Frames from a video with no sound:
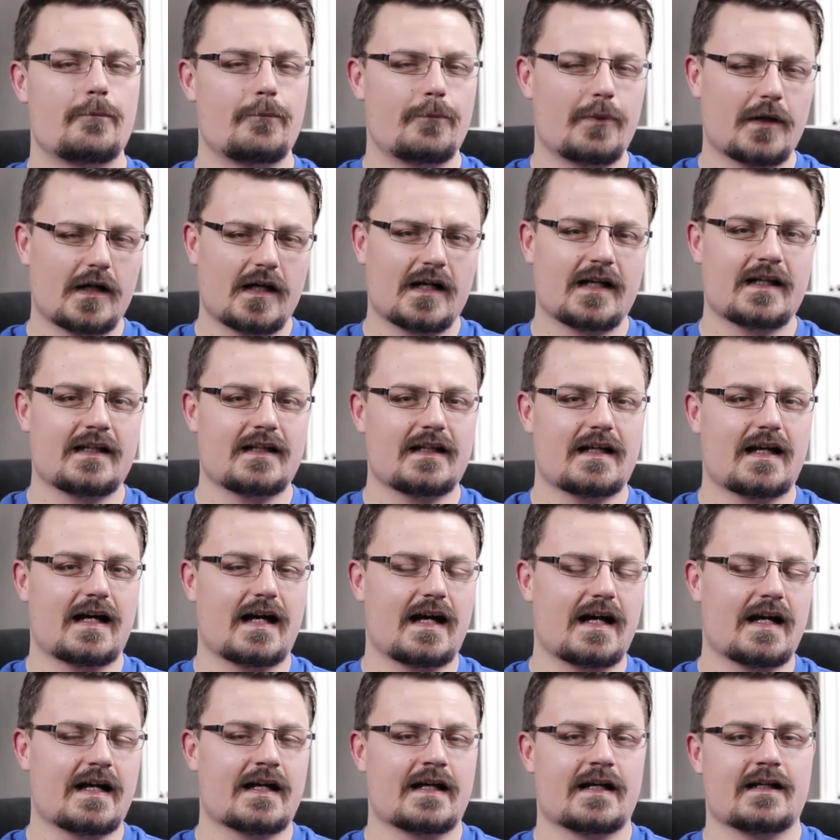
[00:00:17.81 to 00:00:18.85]
but
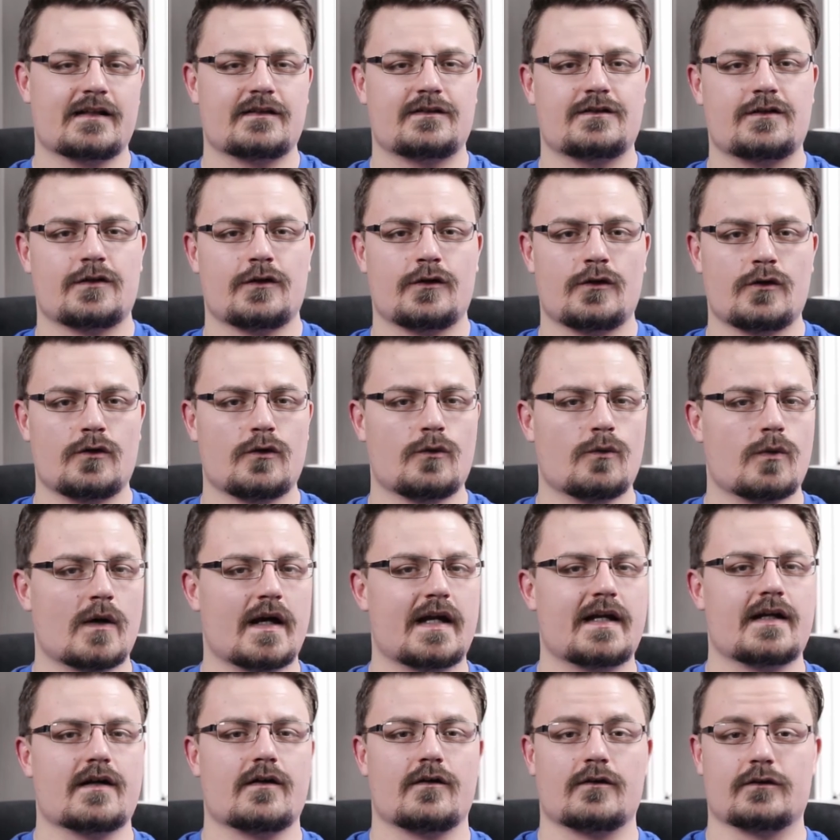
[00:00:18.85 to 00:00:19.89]
I had to
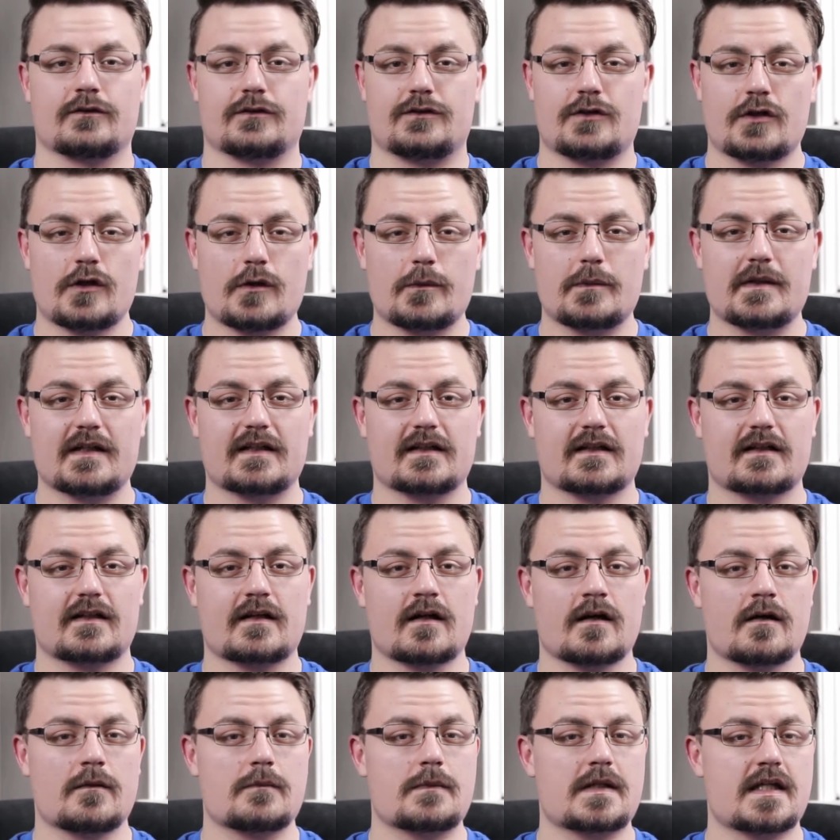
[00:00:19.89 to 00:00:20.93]
wait on tubing to
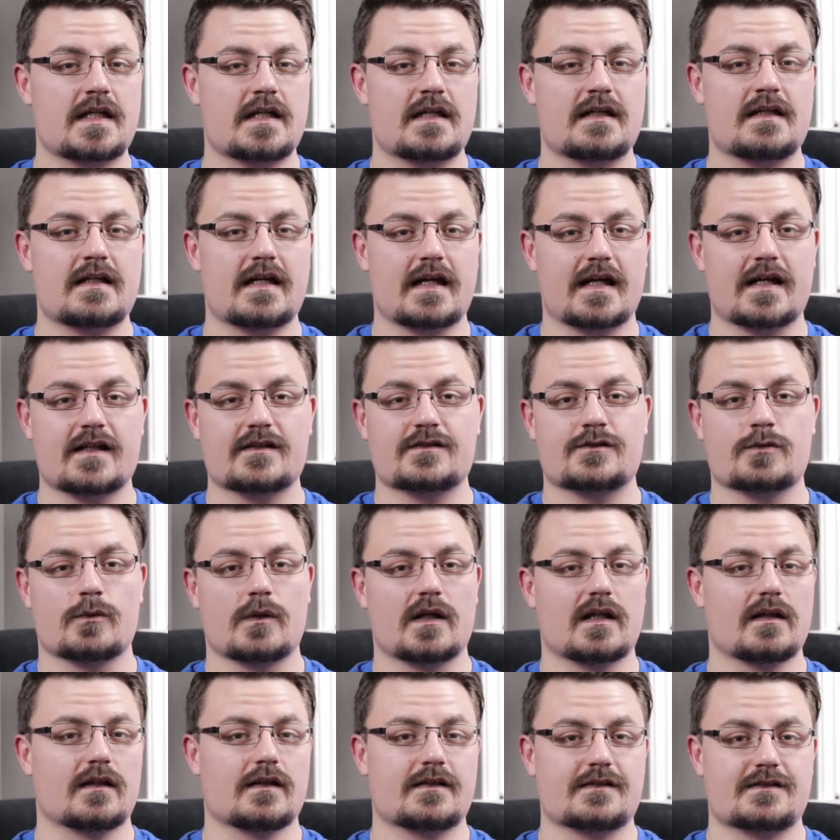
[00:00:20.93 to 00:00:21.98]
come in as
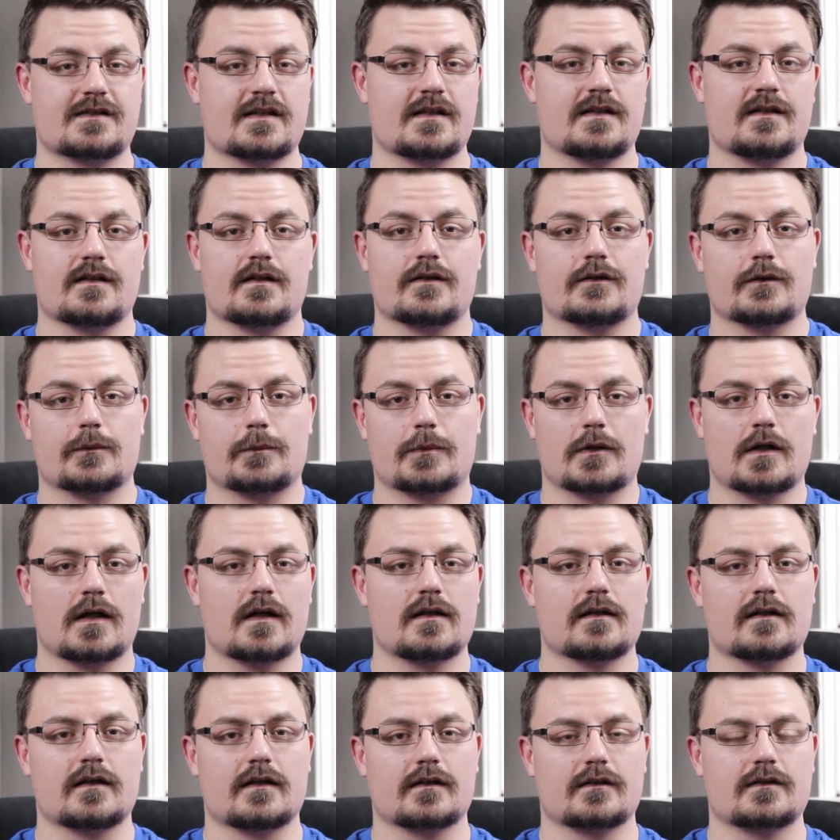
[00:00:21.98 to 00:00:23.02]
well as another
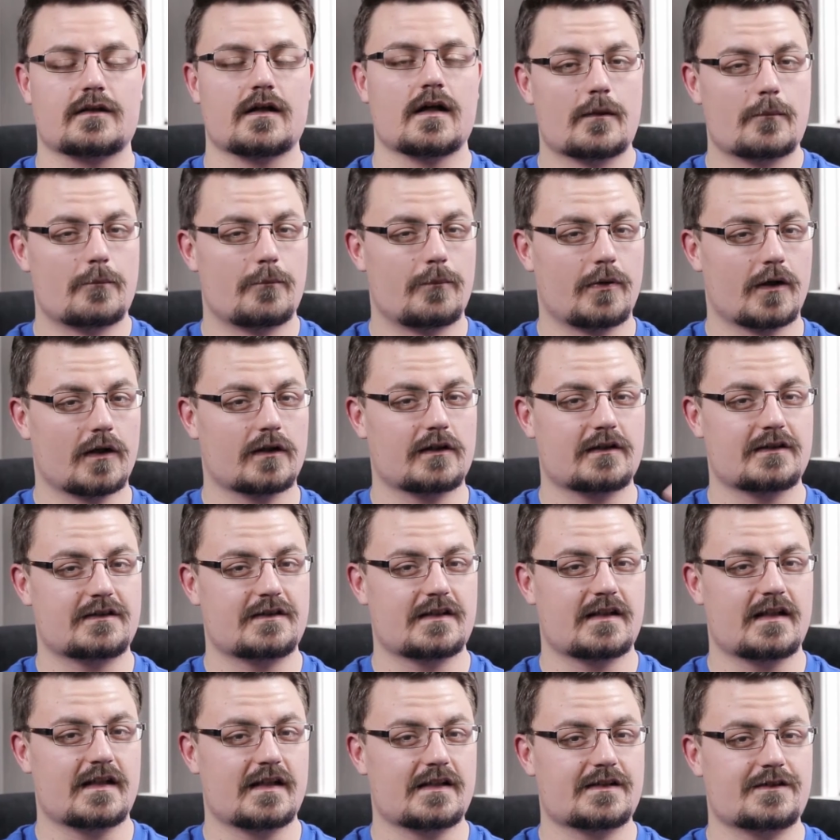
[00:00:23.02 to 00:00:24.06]
product. Part of
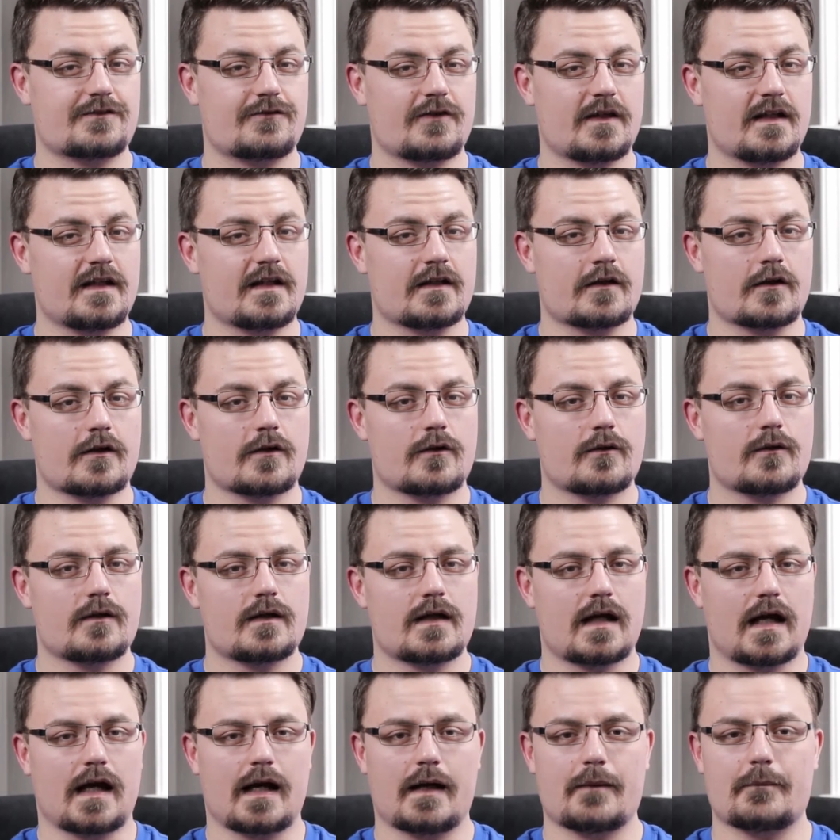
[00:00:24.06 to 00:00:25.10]
today's video,
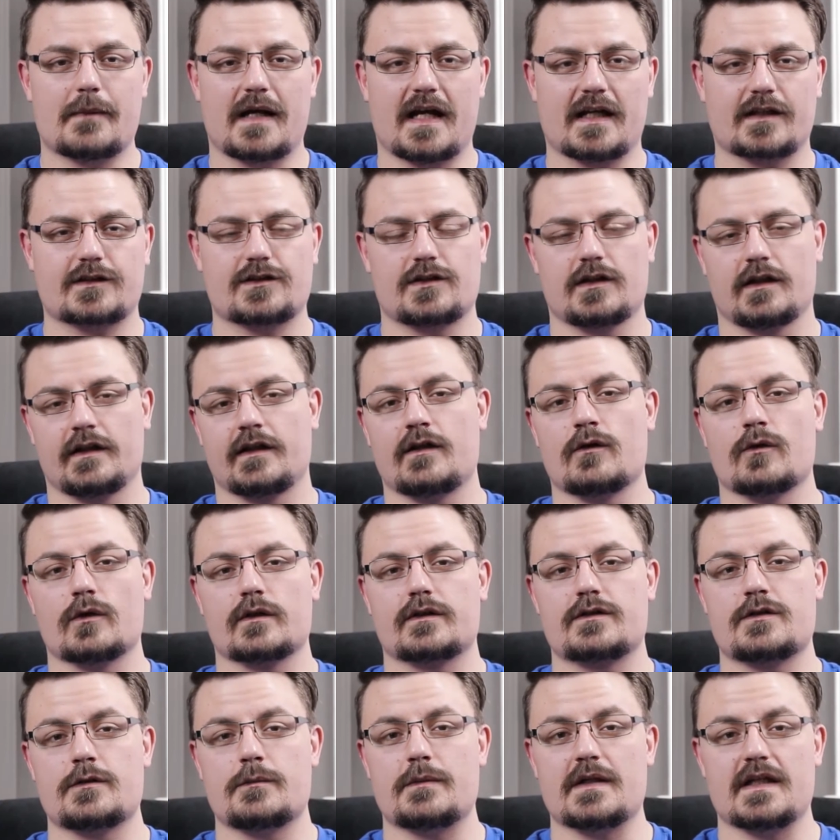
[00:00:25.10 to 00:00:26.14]
I'm actually
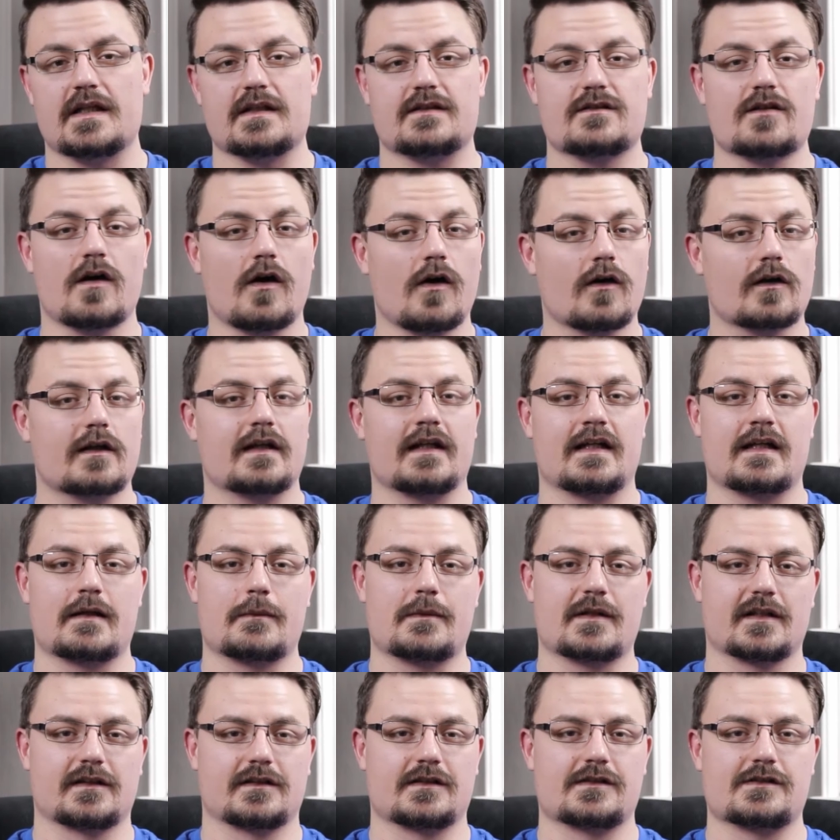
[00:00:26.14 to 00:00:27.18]
going to be talking
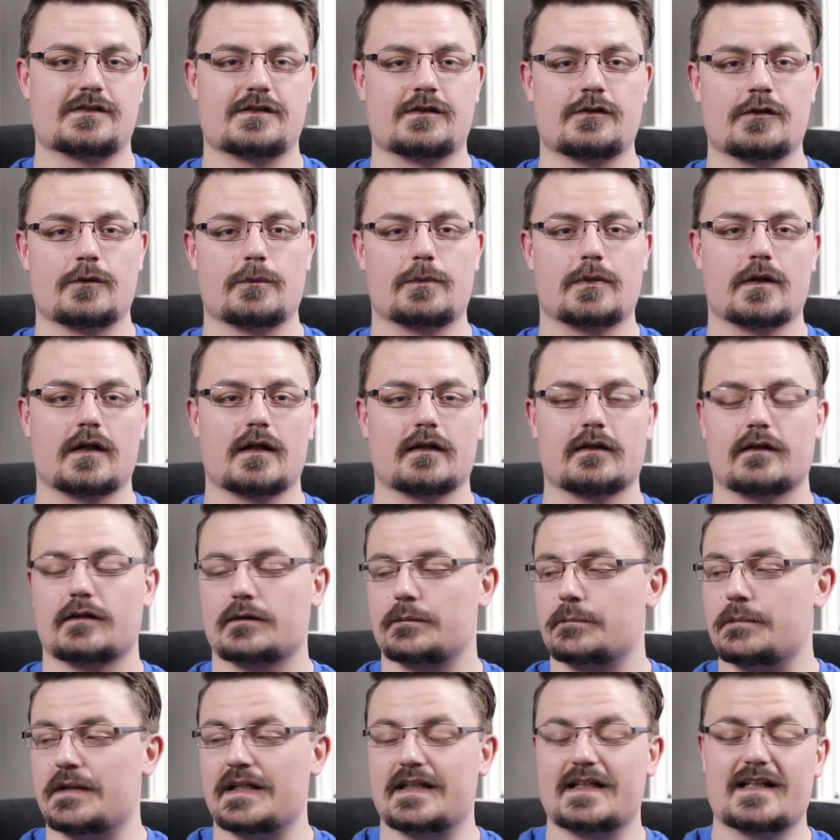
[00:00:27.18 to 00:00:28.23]
about this new
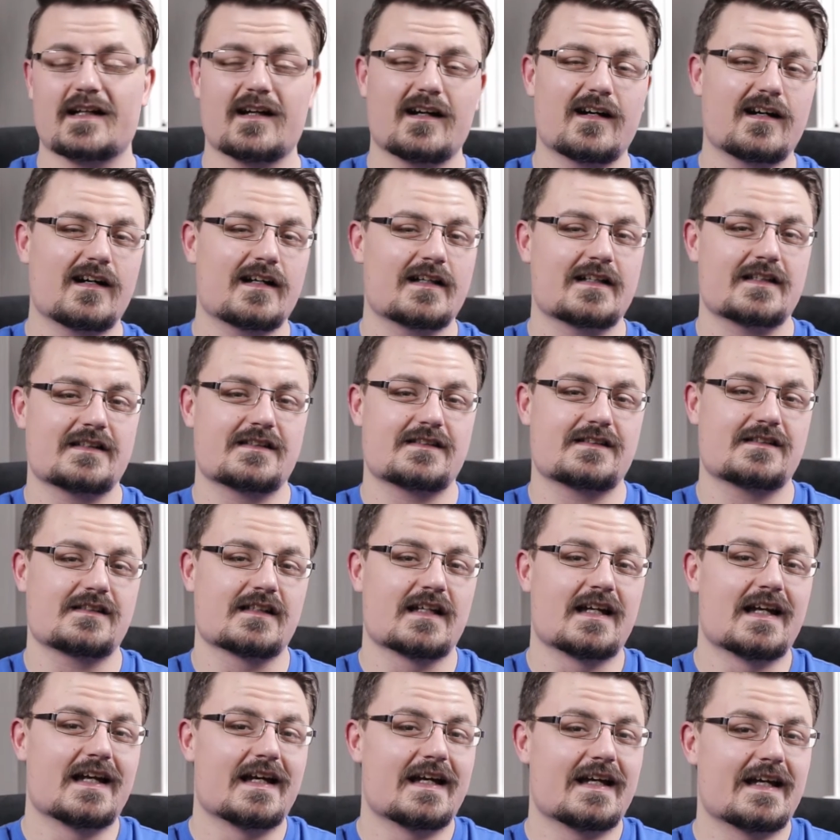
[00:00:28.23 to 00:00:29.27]
product because
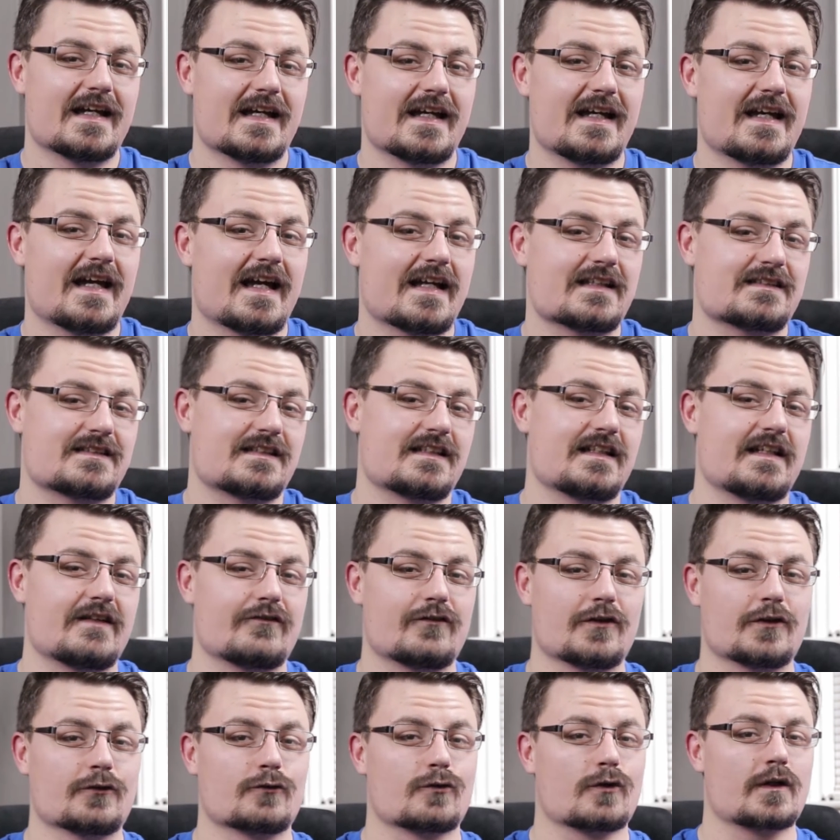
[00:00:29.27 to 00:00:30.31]
it hasn't
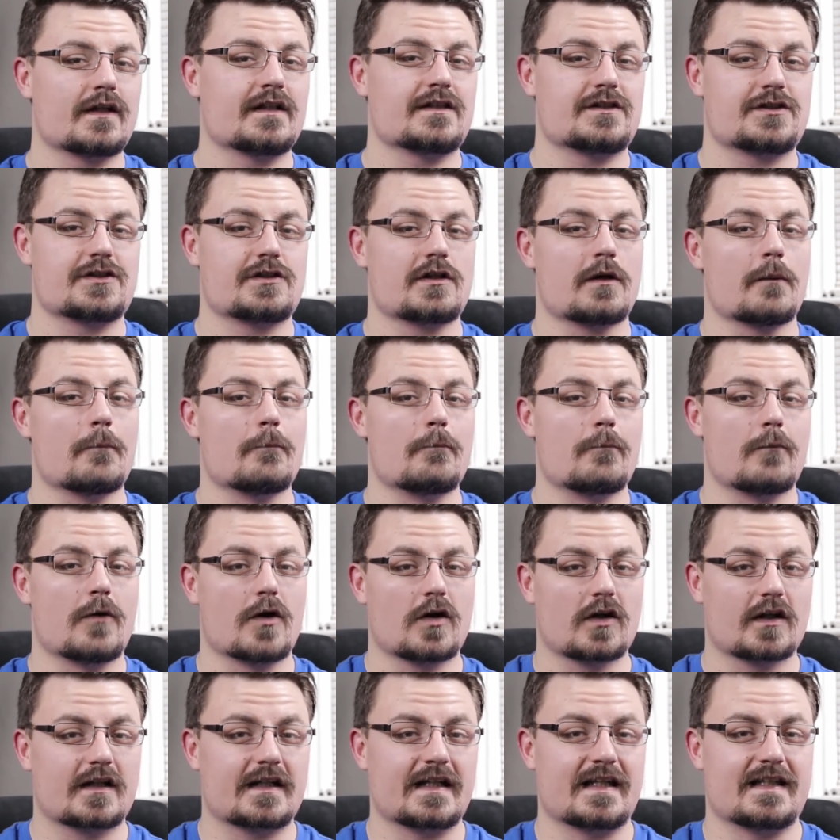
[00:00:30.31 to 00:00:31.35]
even reached
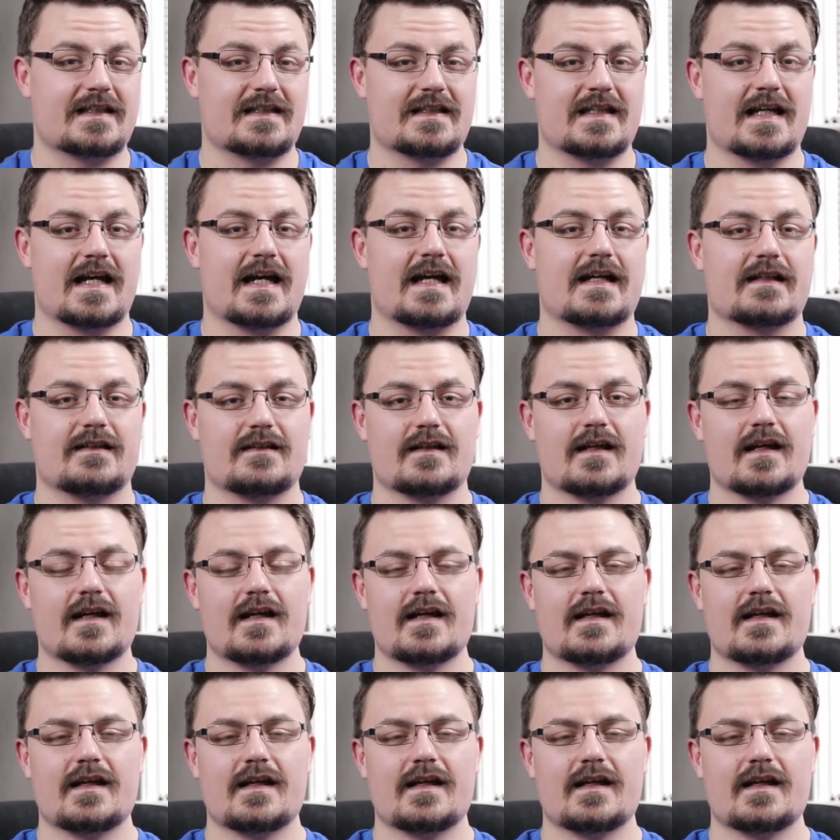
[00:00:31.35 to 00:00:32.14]
market yet.